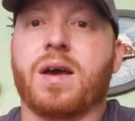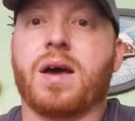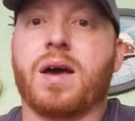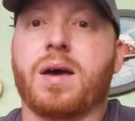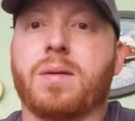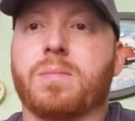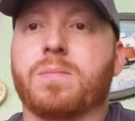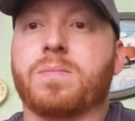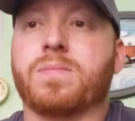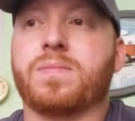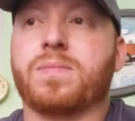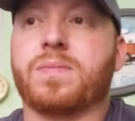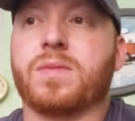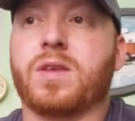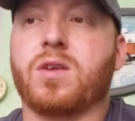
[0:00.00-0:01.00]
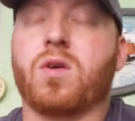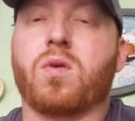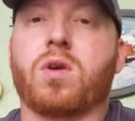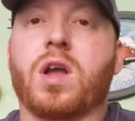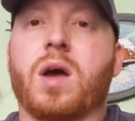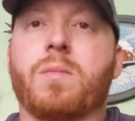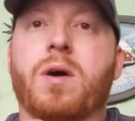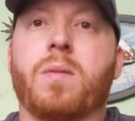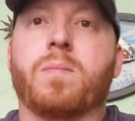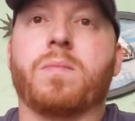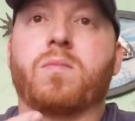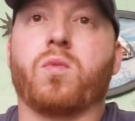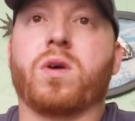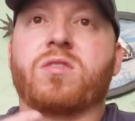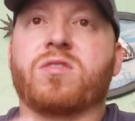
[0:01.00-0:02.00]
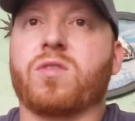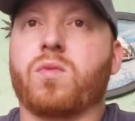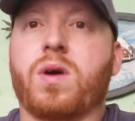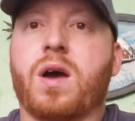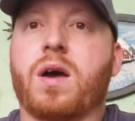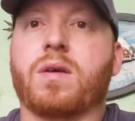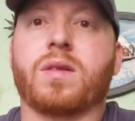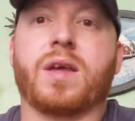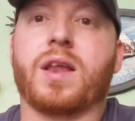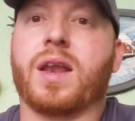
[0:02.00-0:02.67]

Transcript: um, you know, come up once in a while,